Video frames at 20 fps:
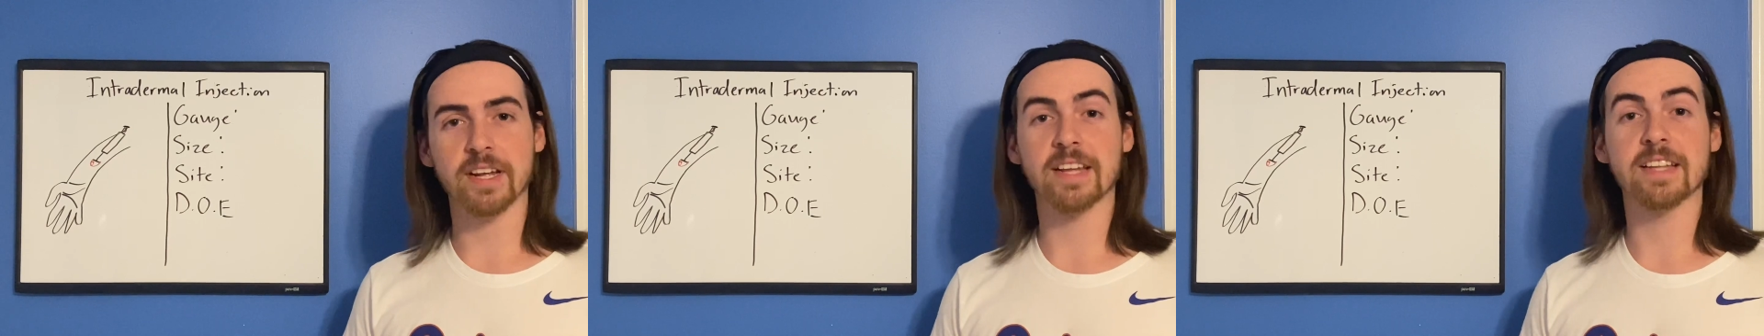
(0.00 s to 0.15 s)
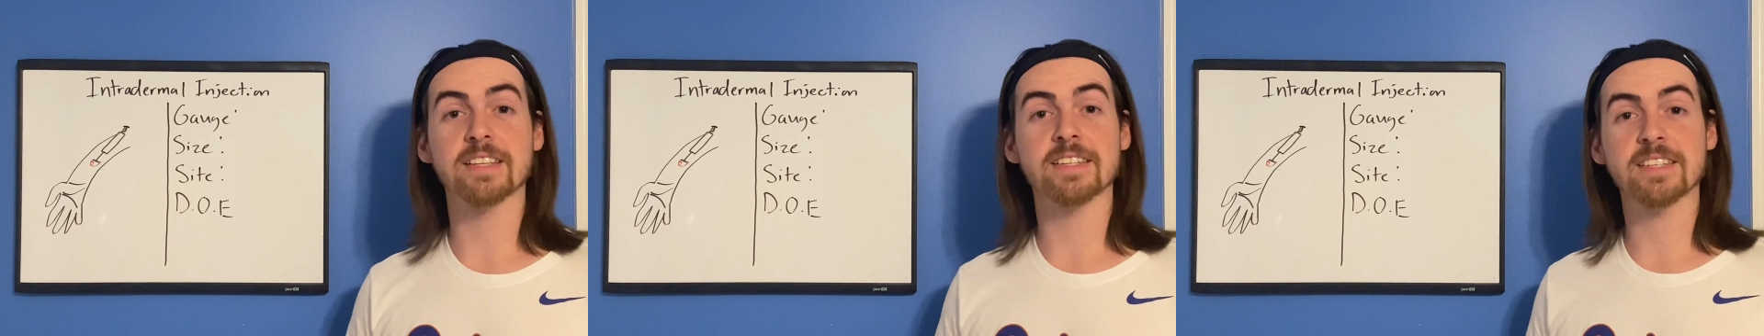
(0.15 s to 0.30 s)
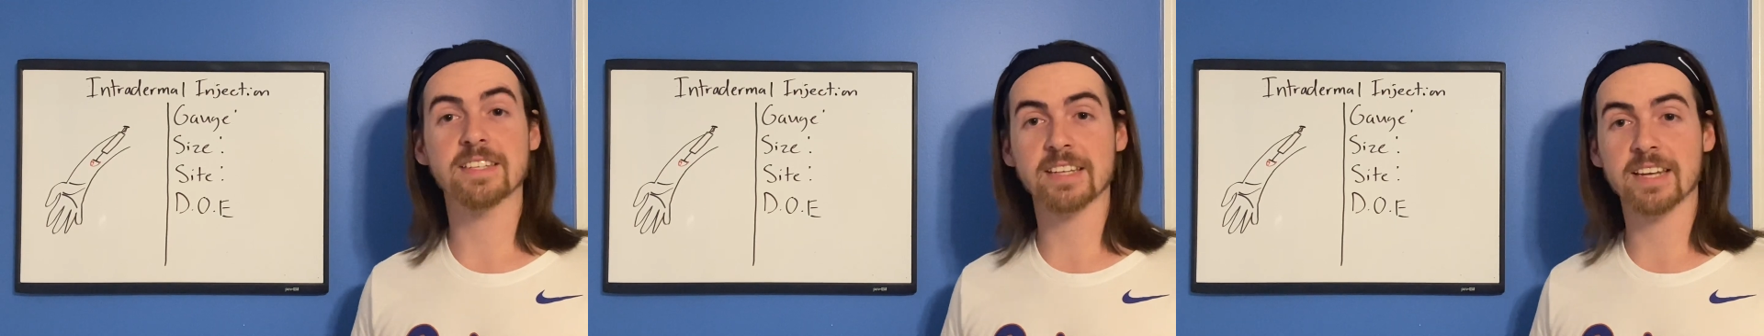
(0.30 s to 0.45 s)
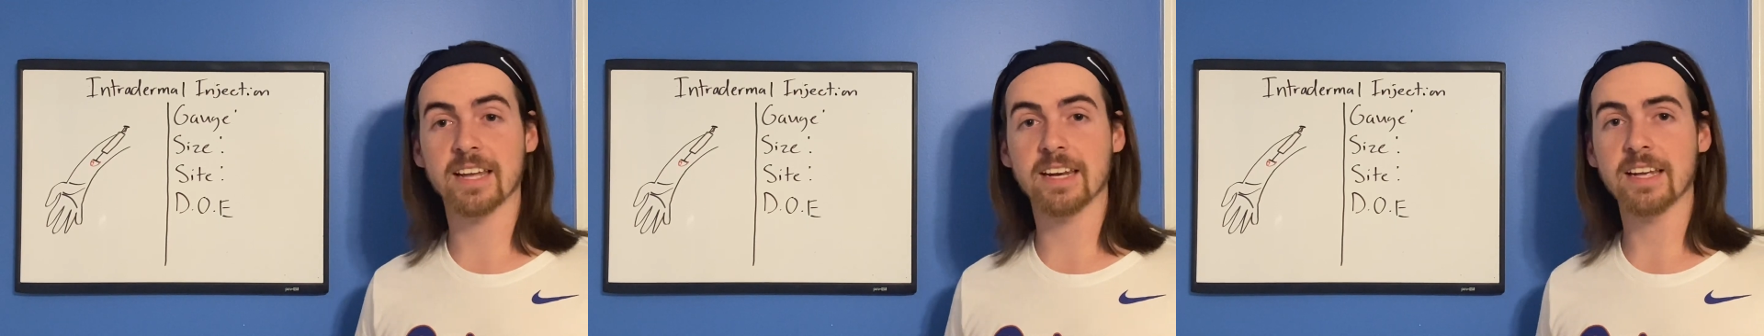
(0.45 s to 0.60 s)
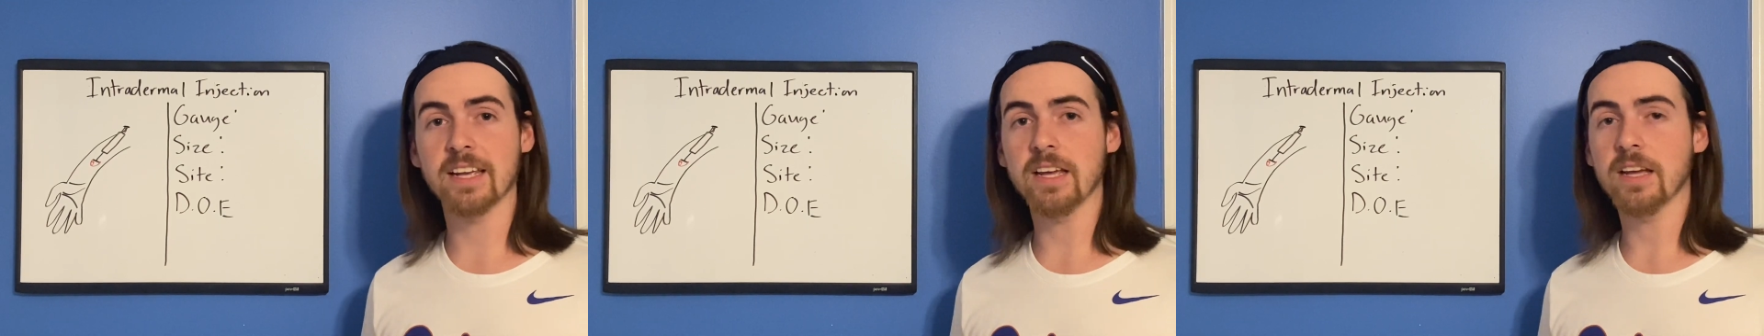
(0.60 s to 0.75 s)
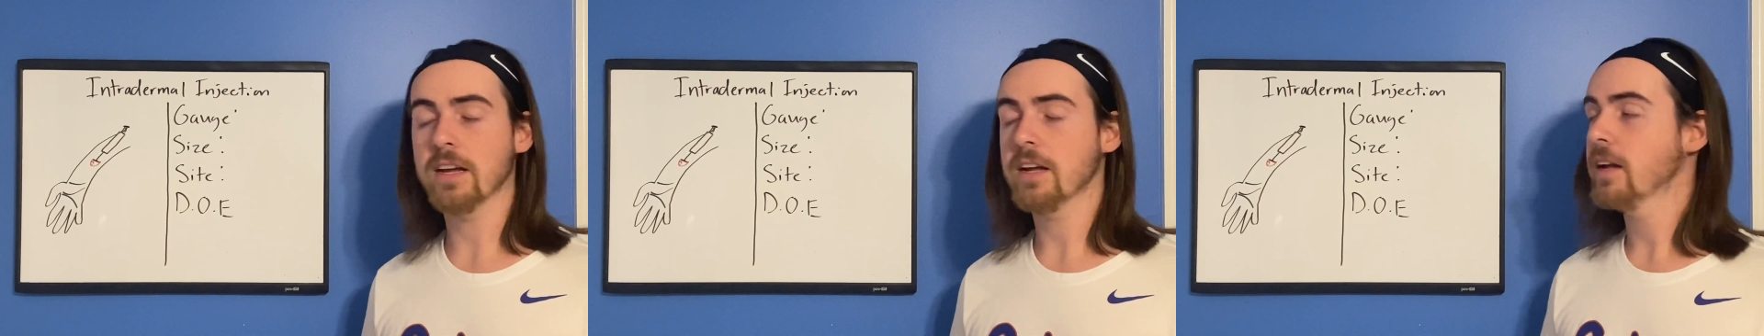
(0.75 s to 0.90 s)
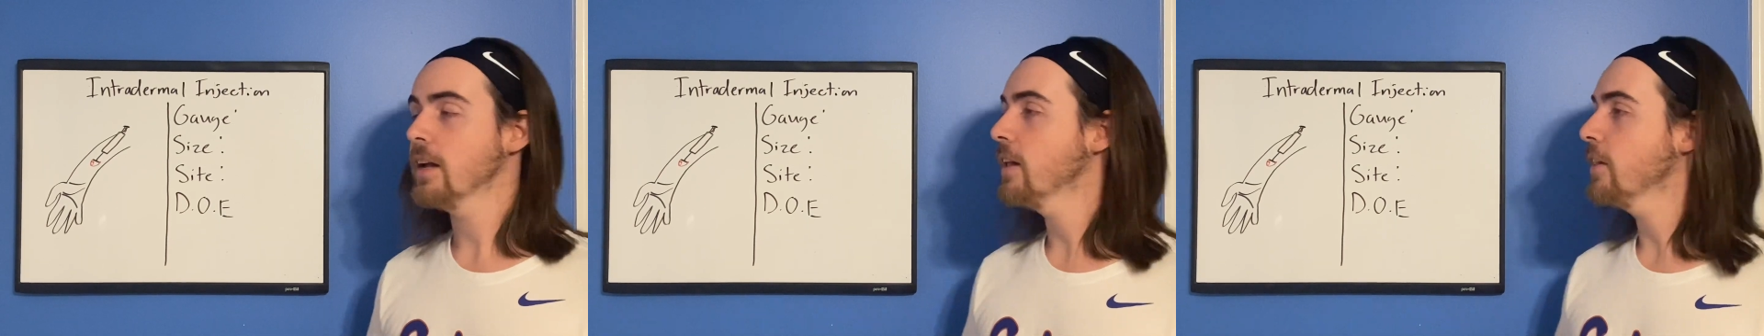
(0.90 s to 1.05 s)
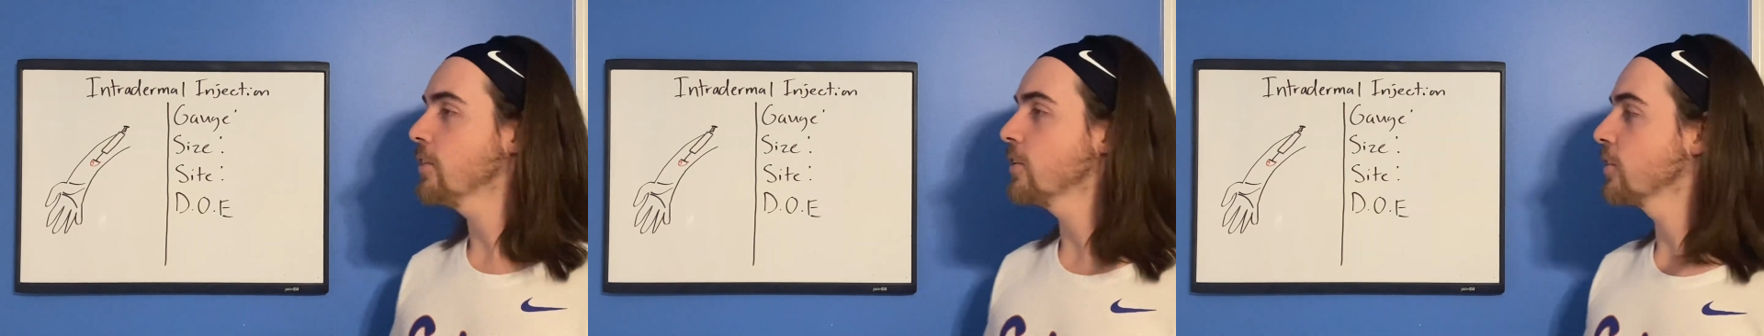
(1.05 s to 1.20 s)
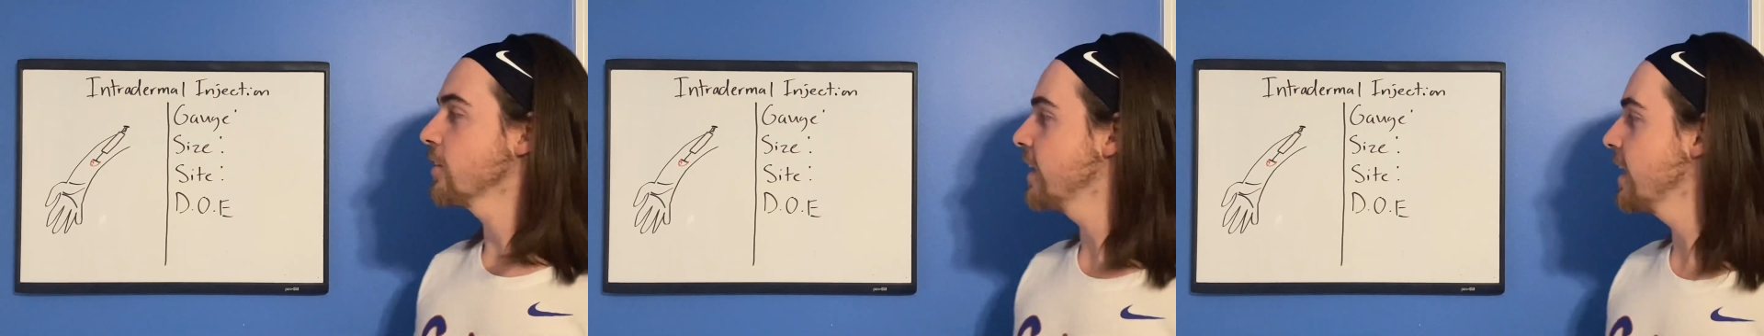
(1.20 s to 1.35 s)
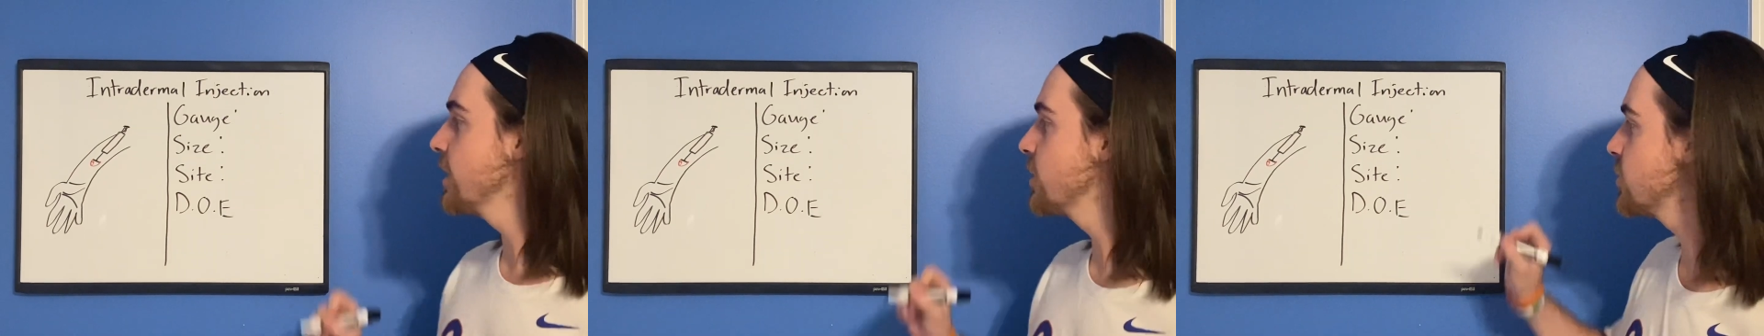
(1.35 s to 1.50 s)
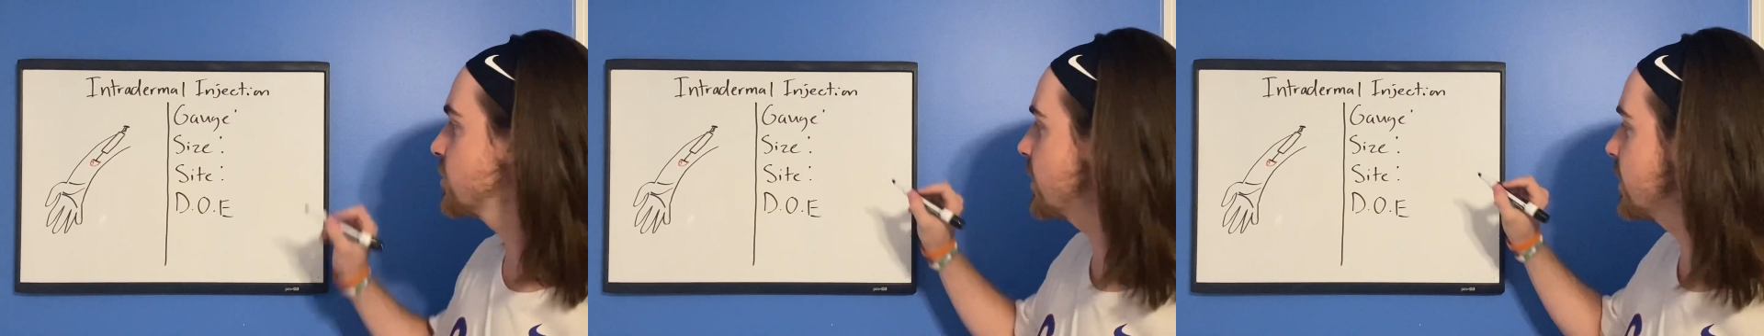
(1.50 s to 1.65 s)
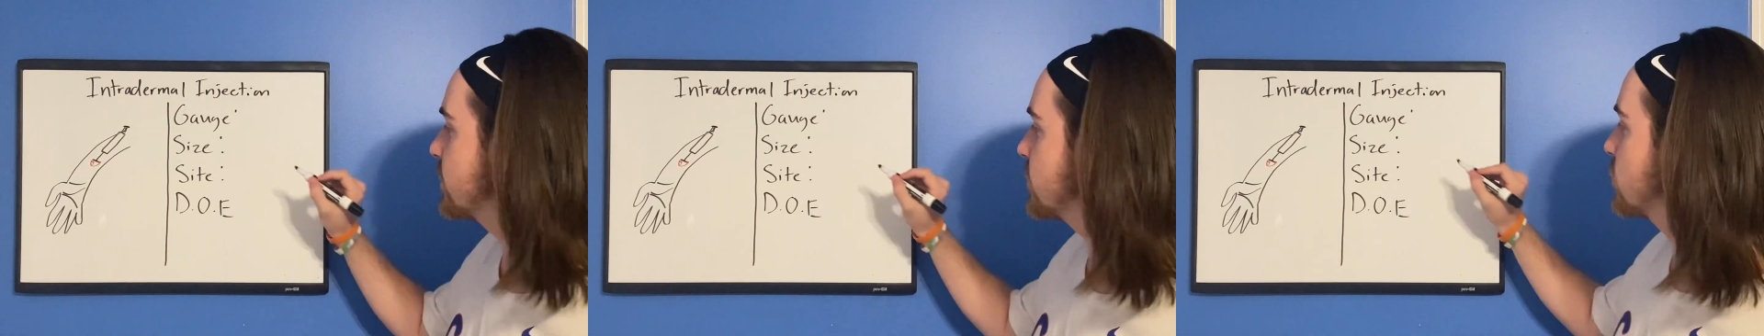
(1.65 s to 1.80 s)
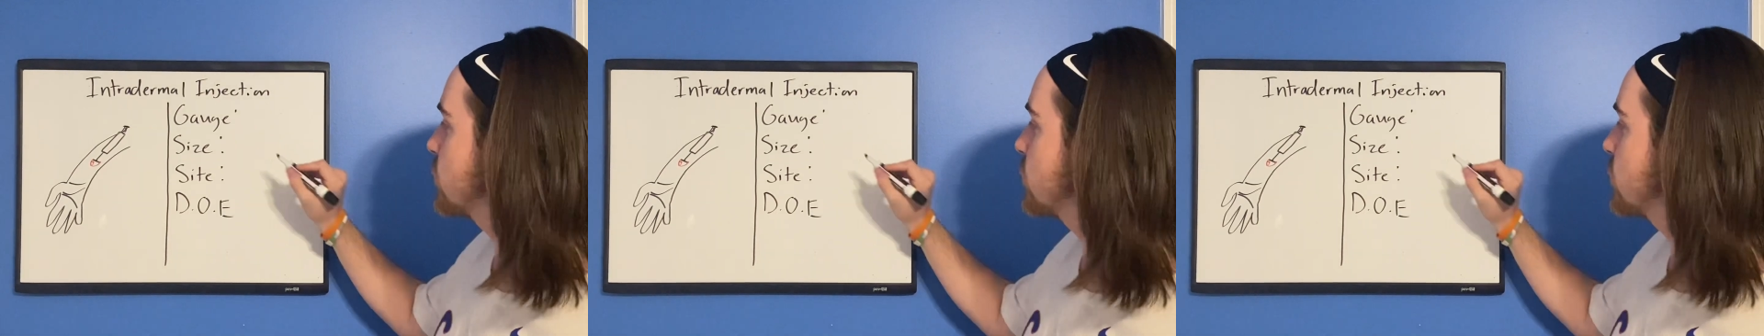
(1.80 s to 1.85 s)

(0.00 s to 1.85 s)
and skinny. Their gauge size is